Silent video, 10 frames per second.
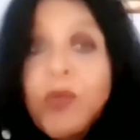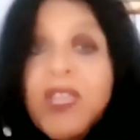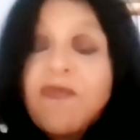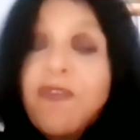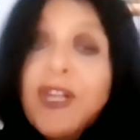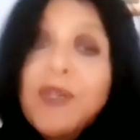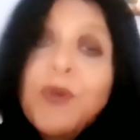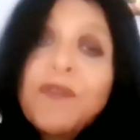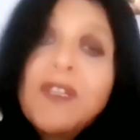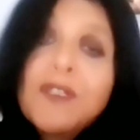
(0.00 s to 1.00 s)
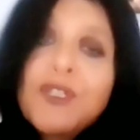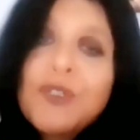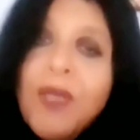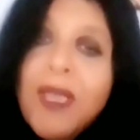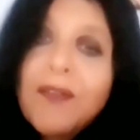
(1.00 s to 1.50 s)
we are very privileged
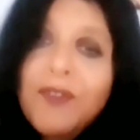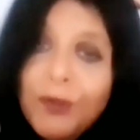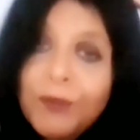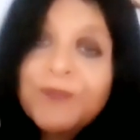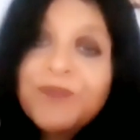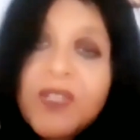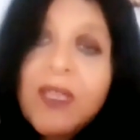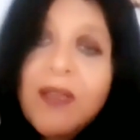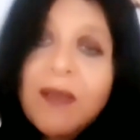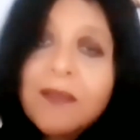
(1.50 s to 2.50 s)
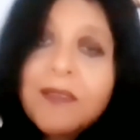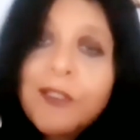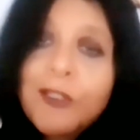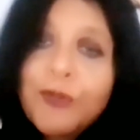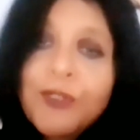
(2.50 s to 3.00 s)
to have you in our
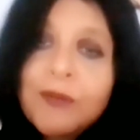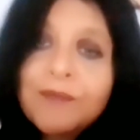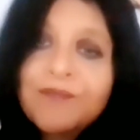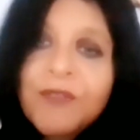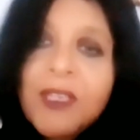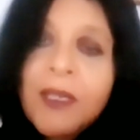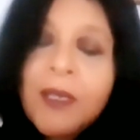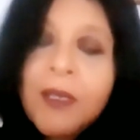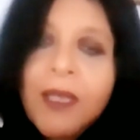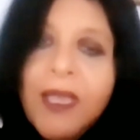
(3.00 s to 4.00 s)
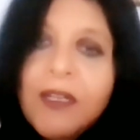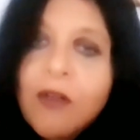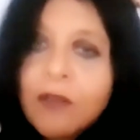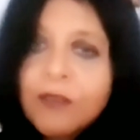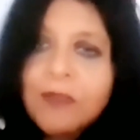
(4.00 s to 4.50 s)
institution. And
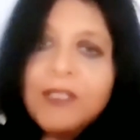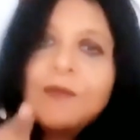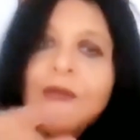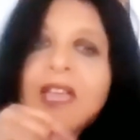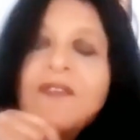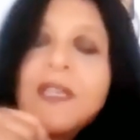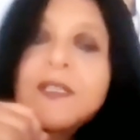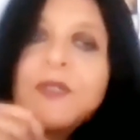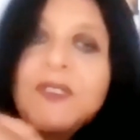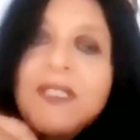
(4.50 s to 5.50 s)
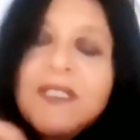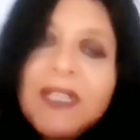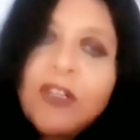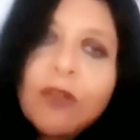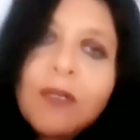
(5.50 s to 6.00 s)
not only you have expertise
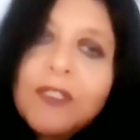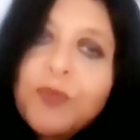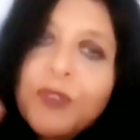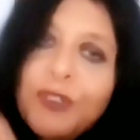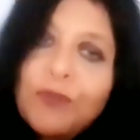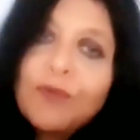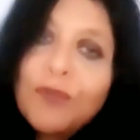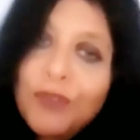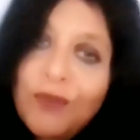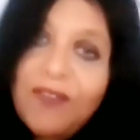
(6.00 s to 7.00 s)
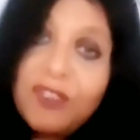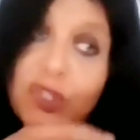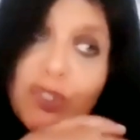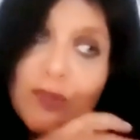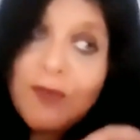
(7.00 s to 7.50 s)
and knowledge, but you also a
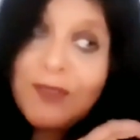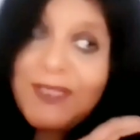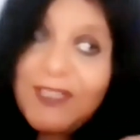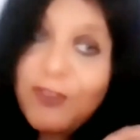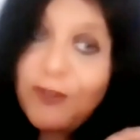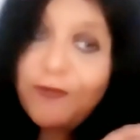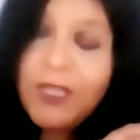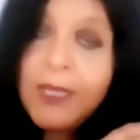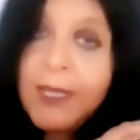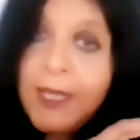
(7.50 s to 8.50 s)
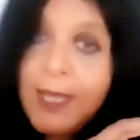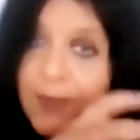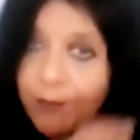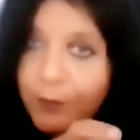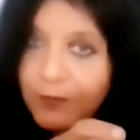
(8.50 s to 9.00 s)
strong sense of
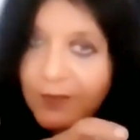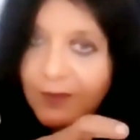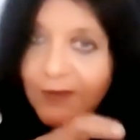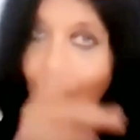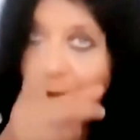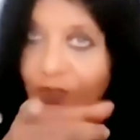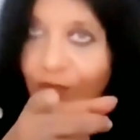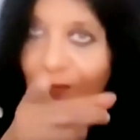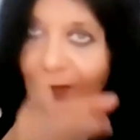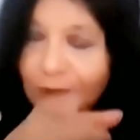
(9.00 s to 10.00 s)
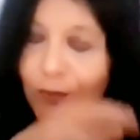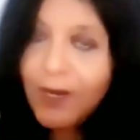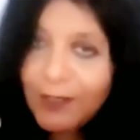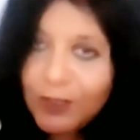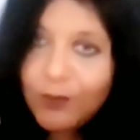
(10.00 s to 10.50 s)
empathy. The question that you
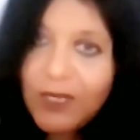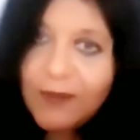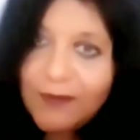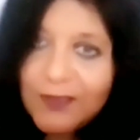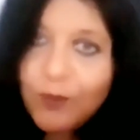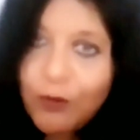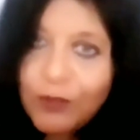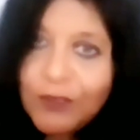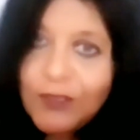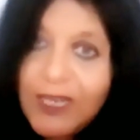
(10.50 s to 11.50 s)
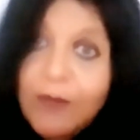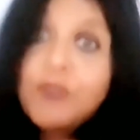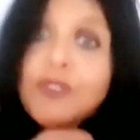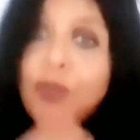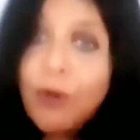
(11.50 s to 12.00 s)
asked me at this point in time
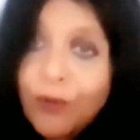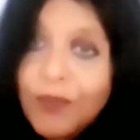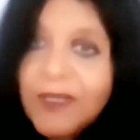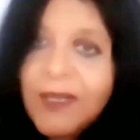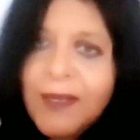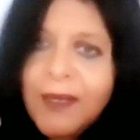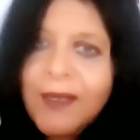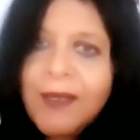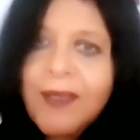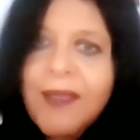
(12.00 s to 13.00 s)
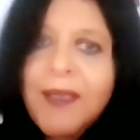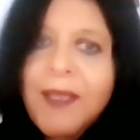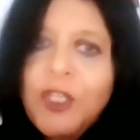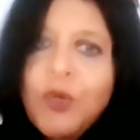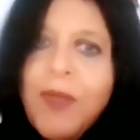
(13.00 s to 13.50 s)
shows
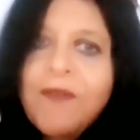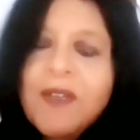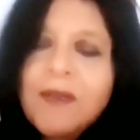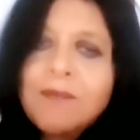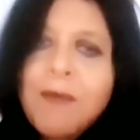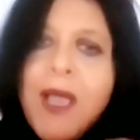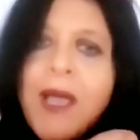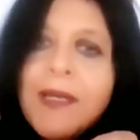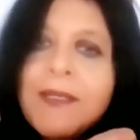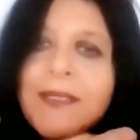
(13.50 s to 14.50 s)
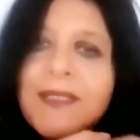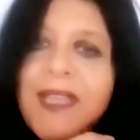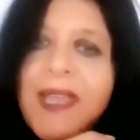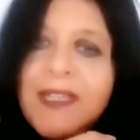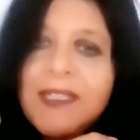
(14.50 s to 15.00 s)
you have a
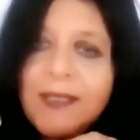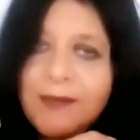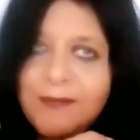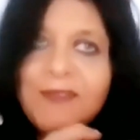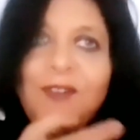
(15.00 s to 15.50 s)
understanding